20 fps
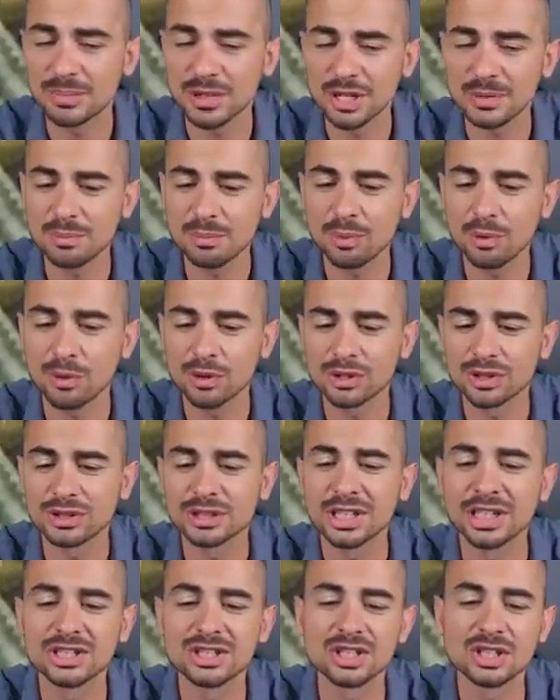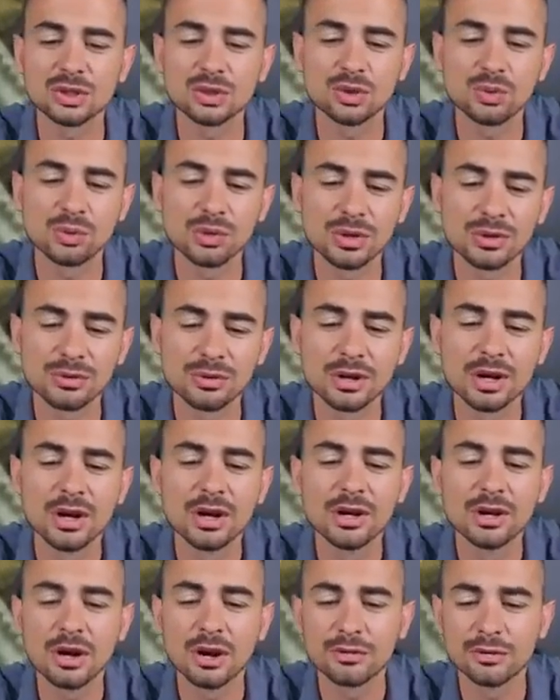beam point 90 degree
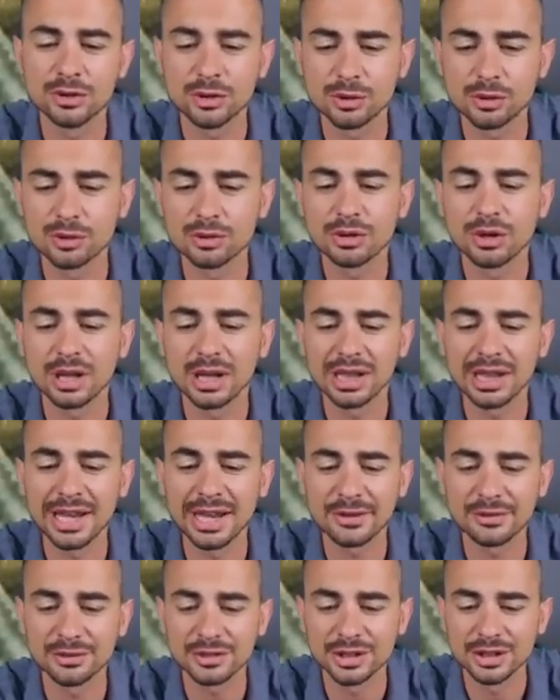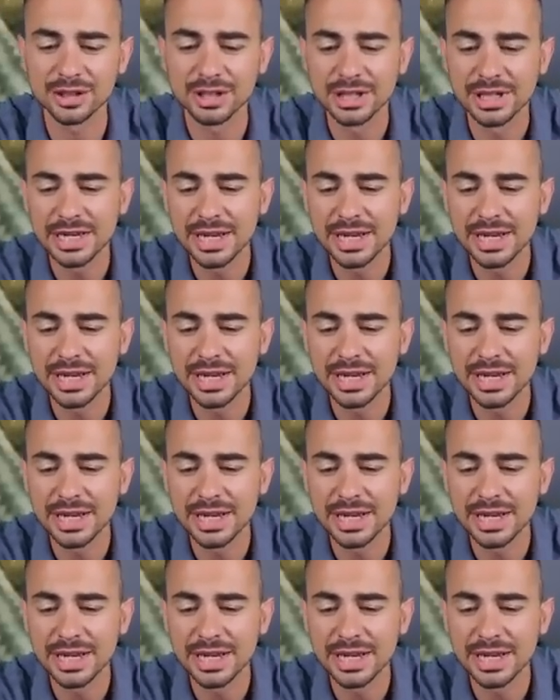of turn left.